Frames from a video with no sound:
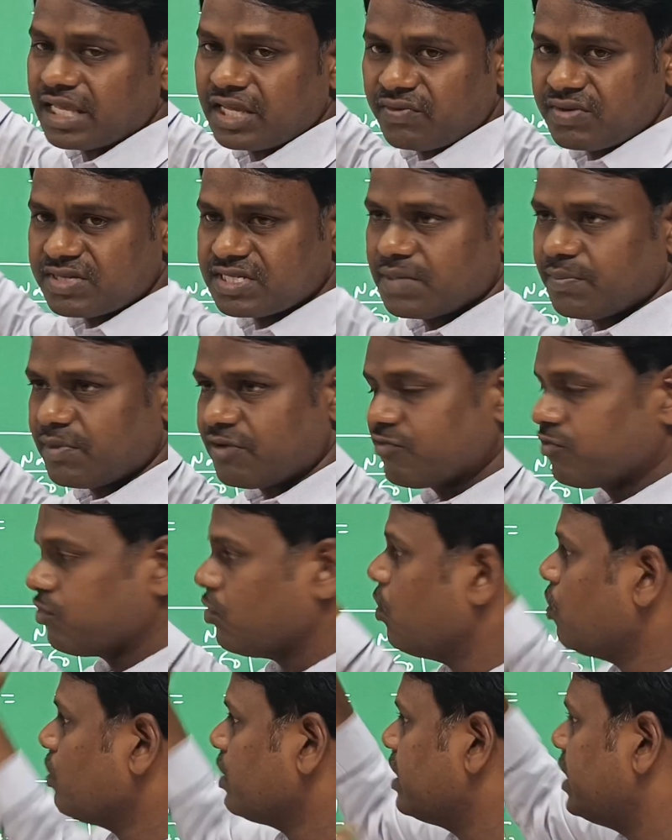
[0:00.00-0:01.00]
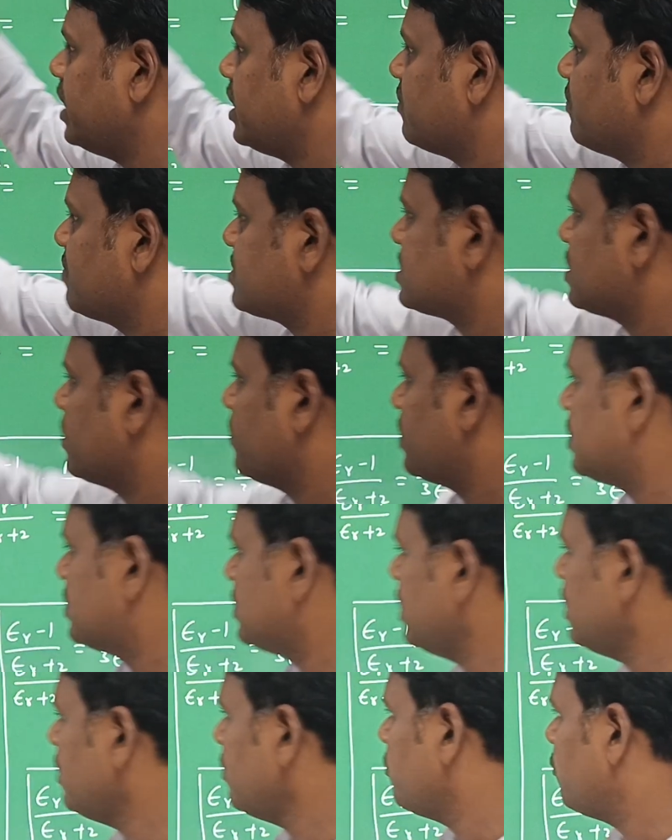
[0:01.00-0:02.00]
equation number 4 in equation number
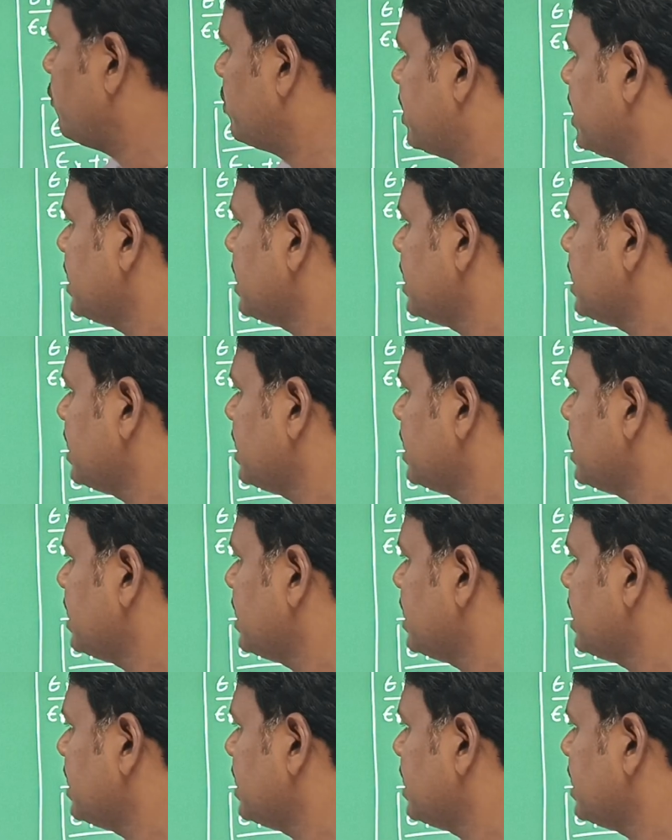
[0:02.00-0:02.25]
3. We